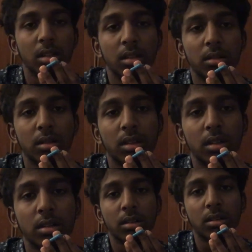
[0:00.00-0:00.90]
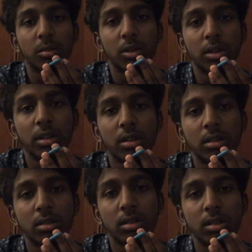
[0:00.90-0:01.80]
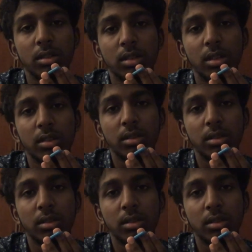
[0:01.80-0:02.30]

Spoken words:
Hello there. Good morning. It is day